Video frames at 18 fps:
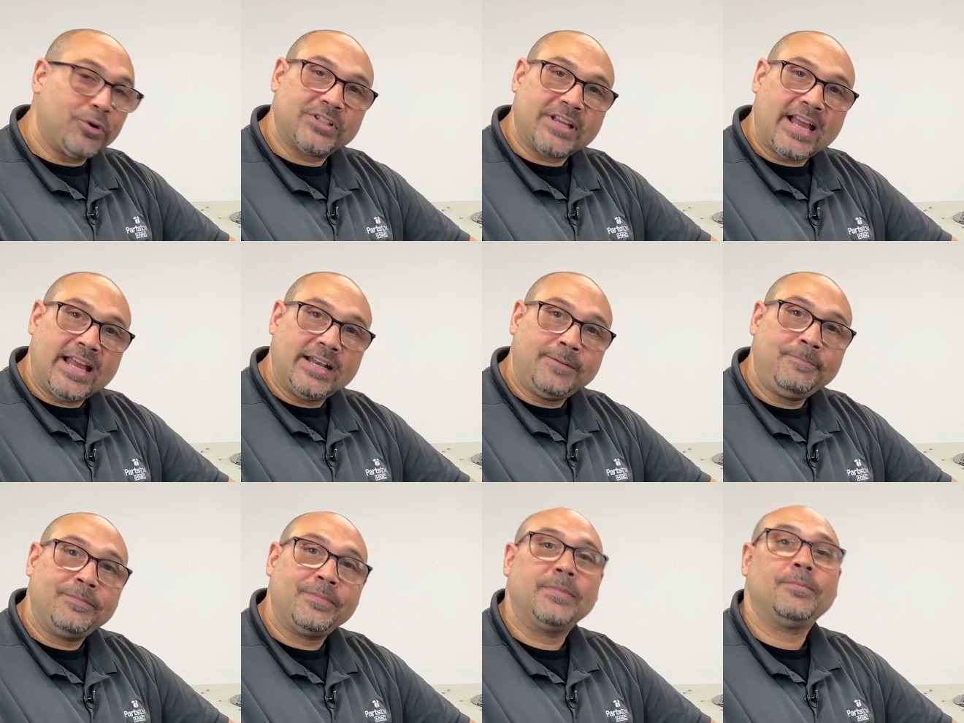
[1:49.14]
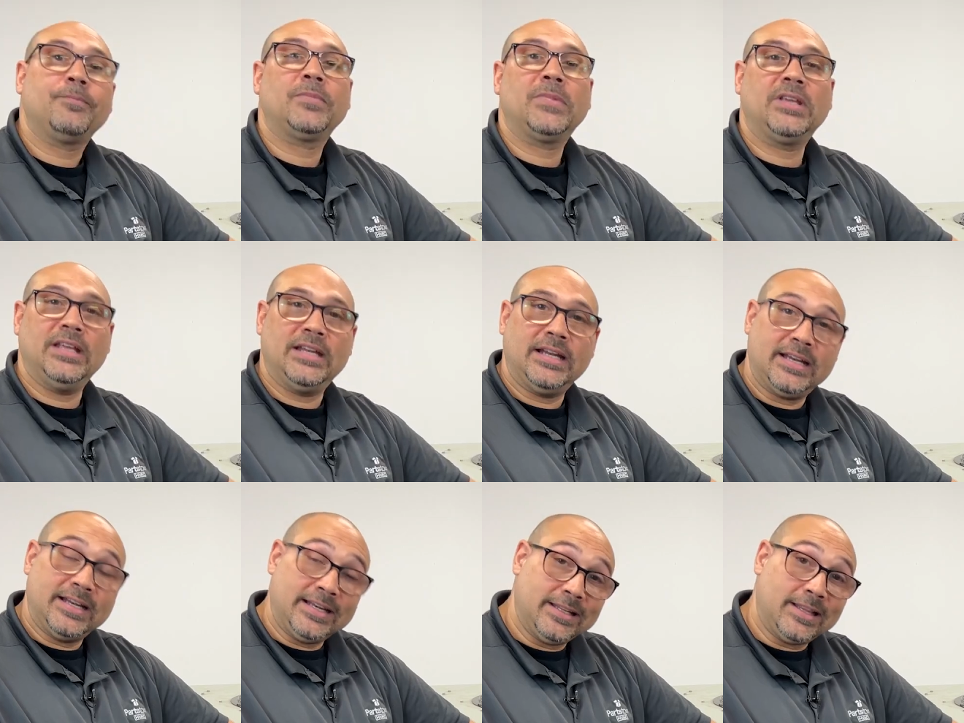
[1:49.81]
on, get it
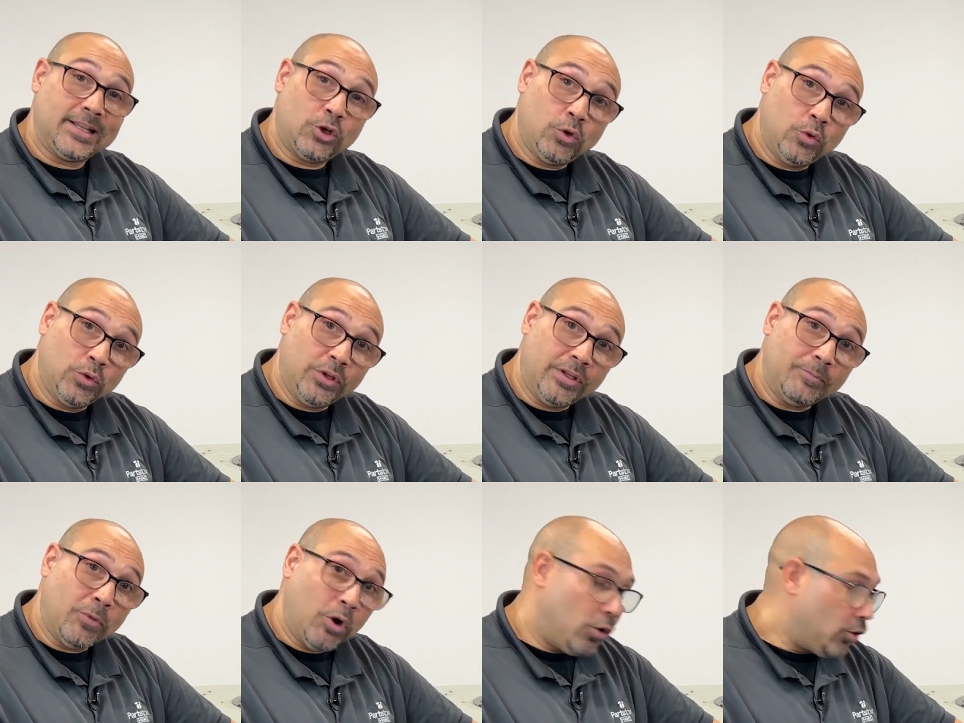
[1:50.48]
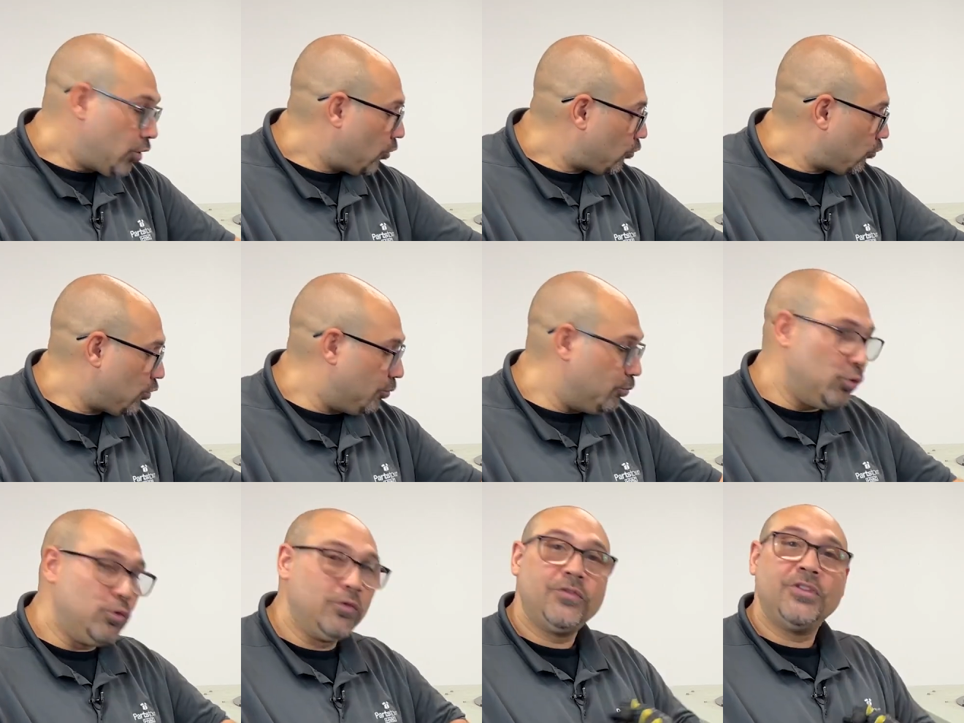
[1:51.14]
into the cooling mode,
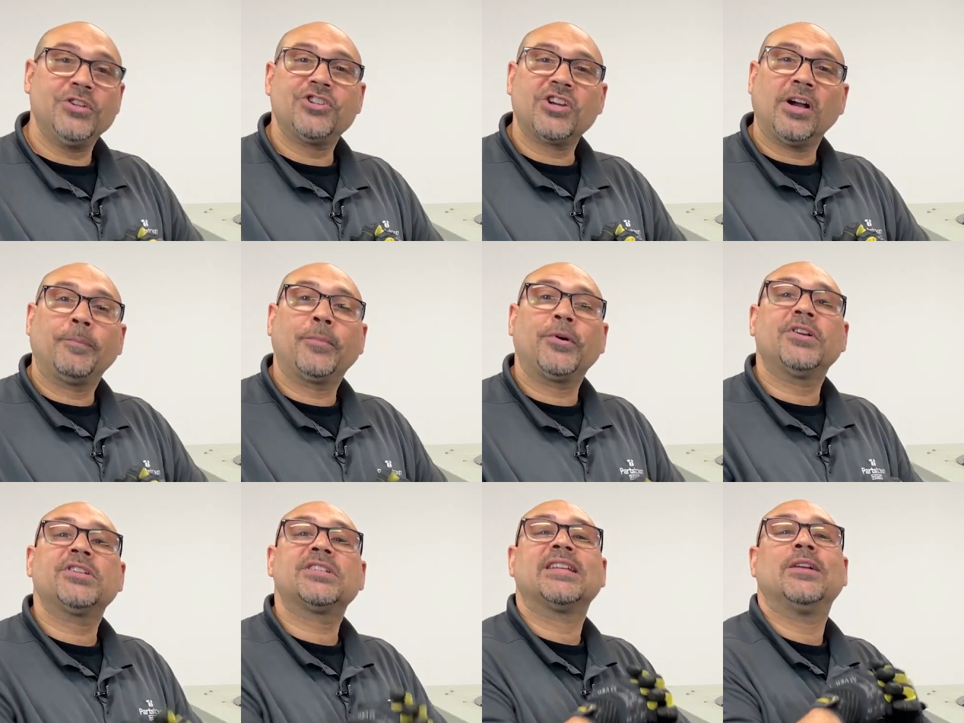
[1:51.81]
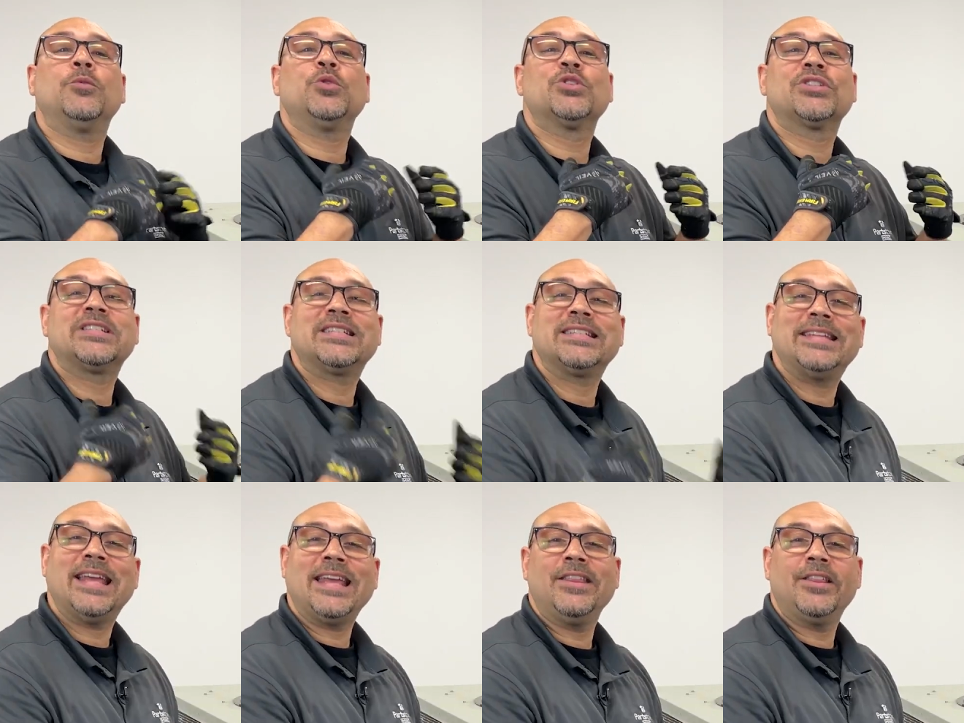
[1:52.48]
remove the jumpers, it will
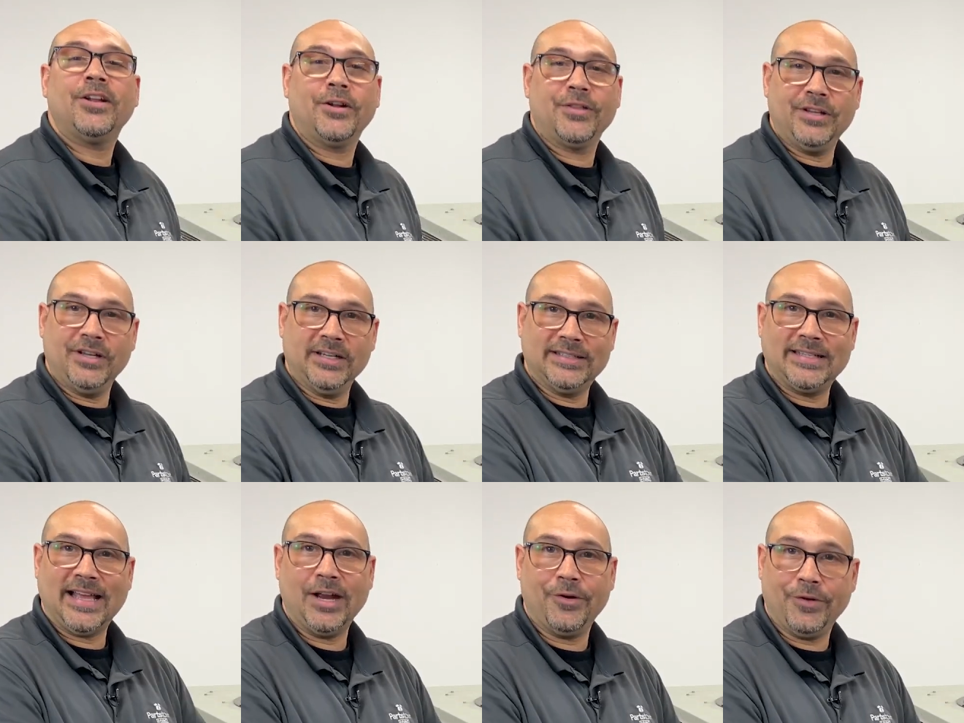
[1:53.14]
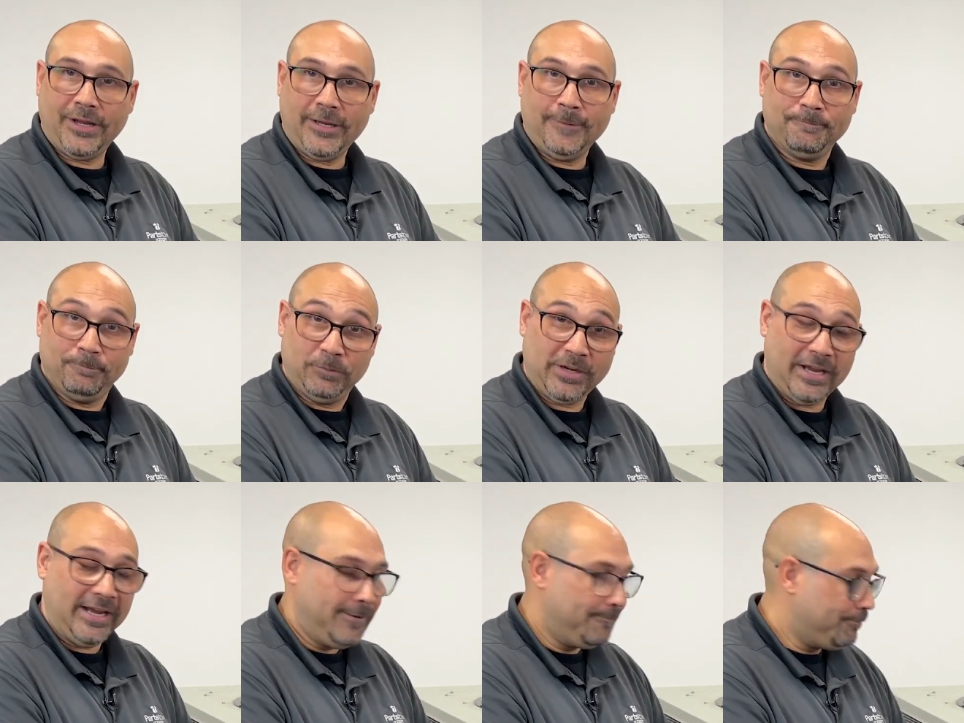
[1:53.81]
stay there the entirety,
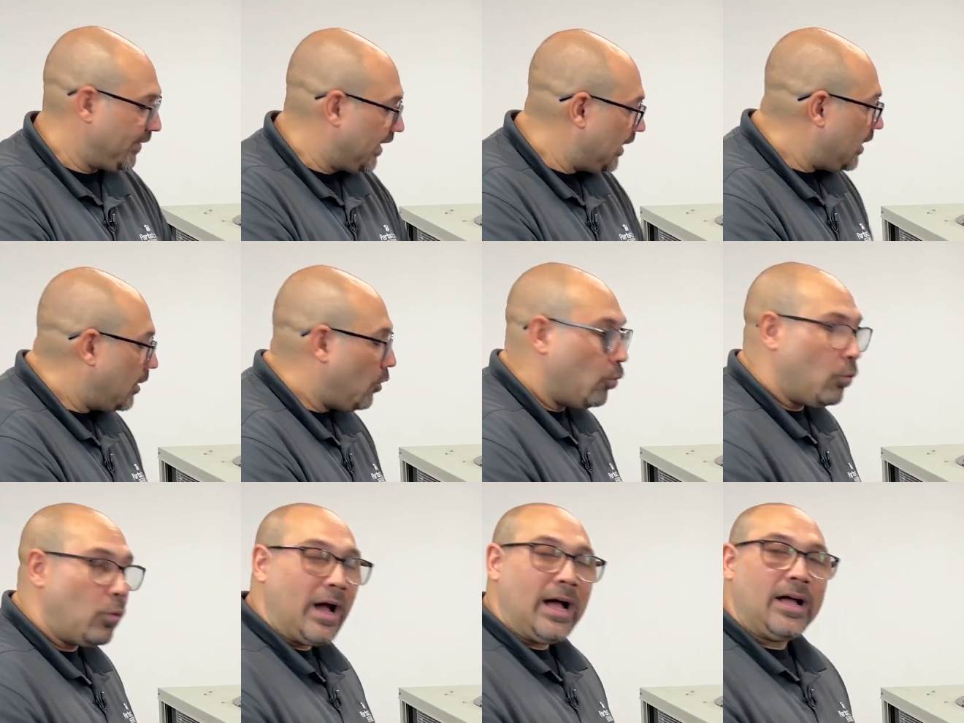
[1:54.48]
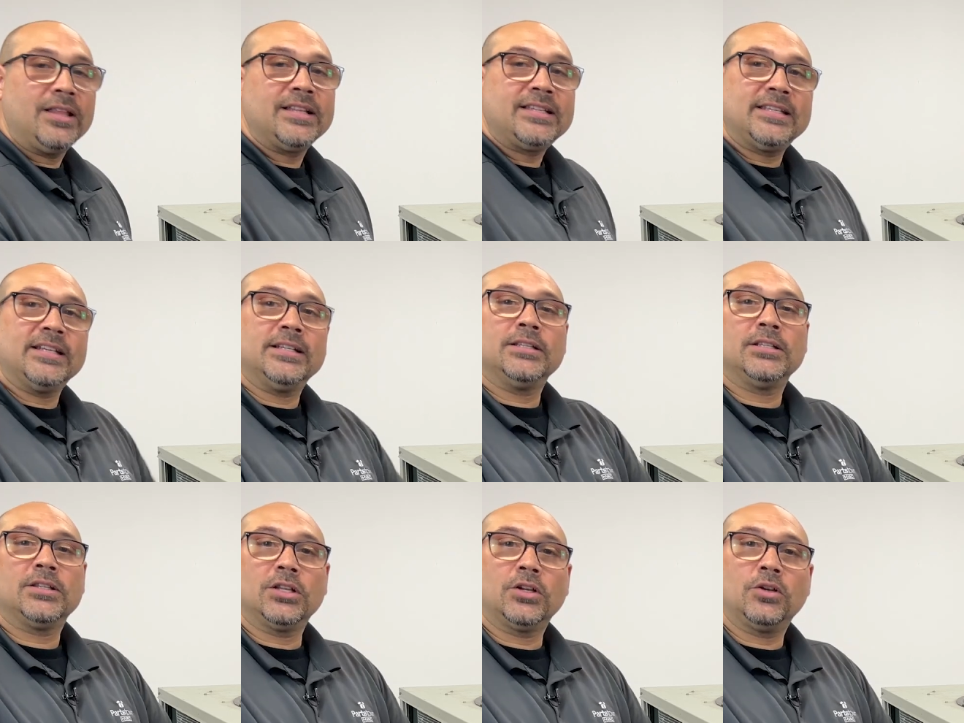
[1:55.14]
okay? While it's
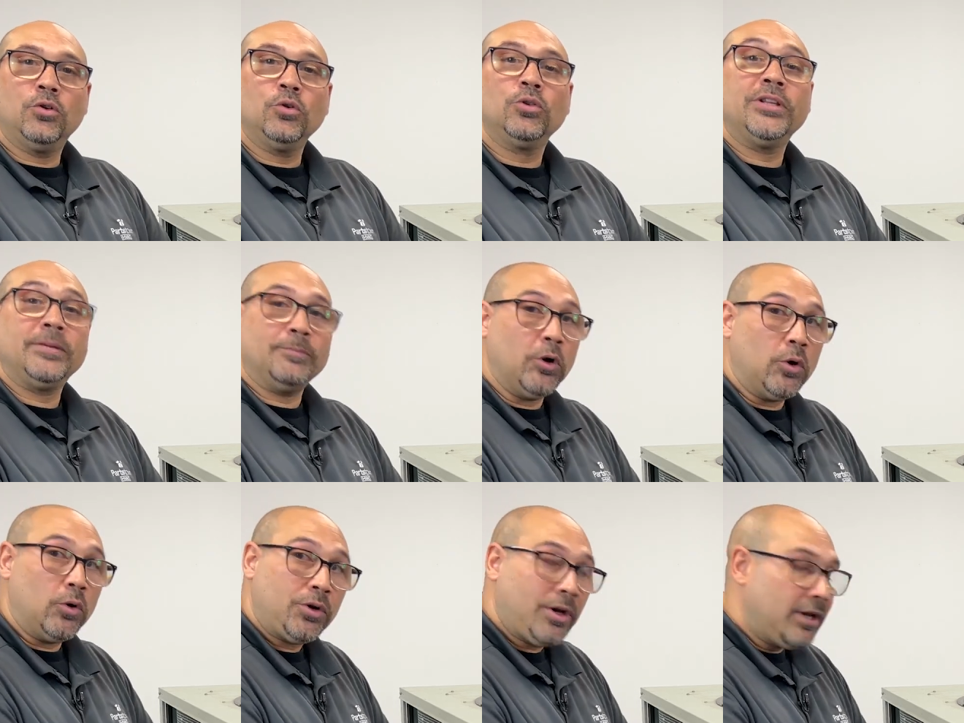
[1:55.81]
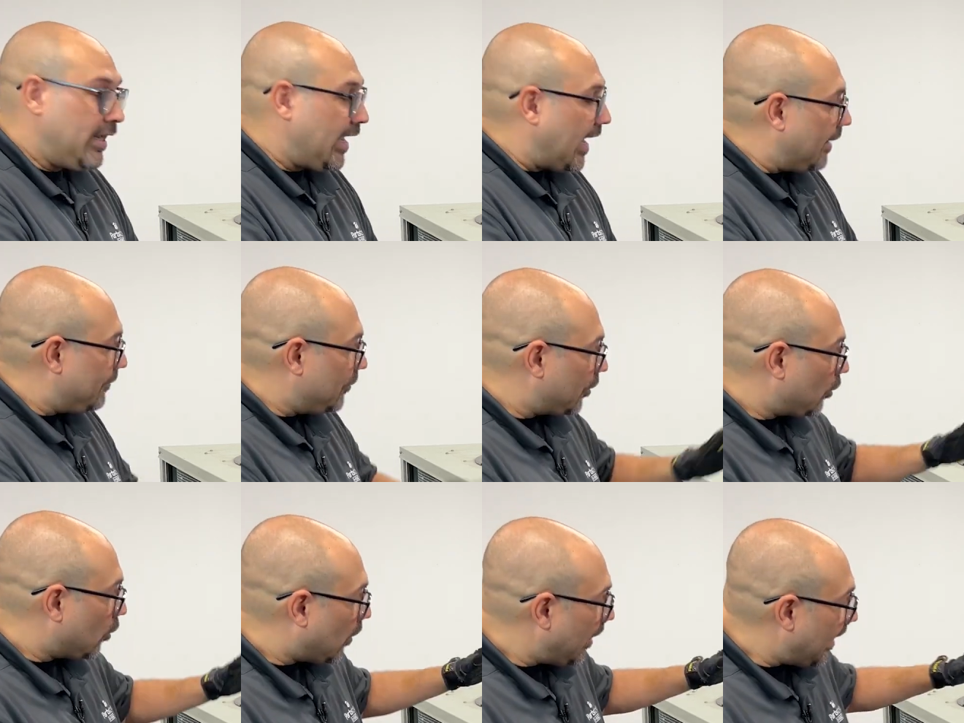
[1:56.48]
in the cooling mode, I'm gonna
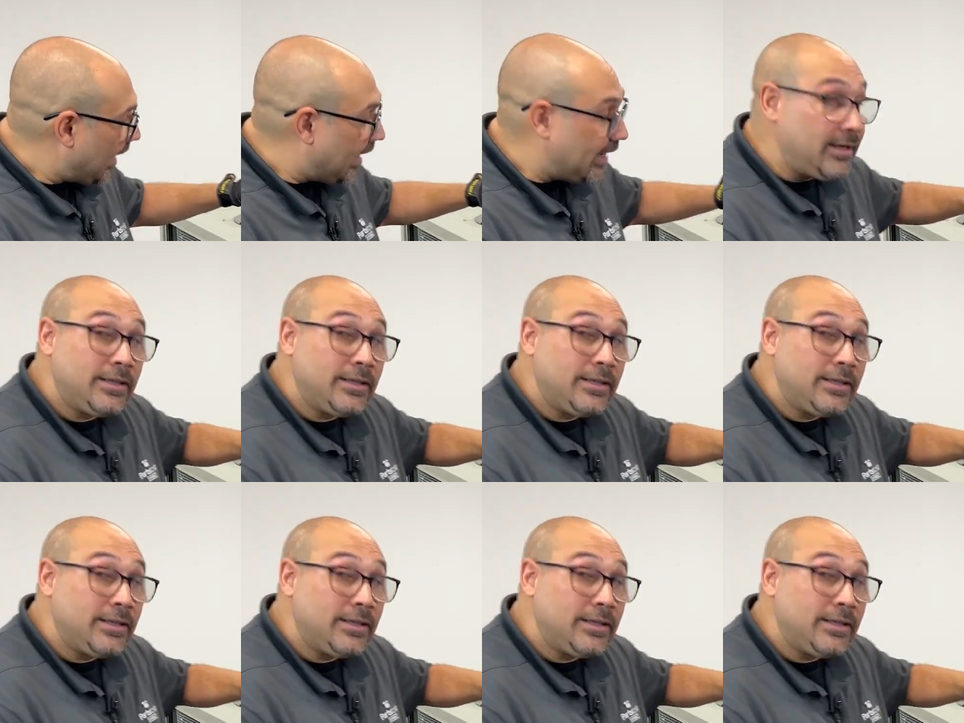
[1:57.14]
go ahead